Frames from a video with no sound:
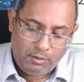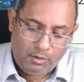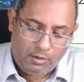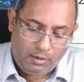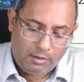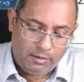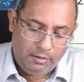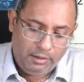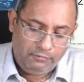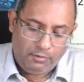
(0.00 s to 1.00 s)
not,
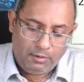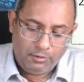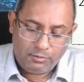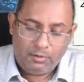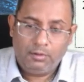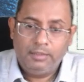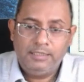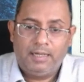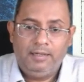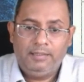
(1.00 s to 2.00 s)
defaults, all these are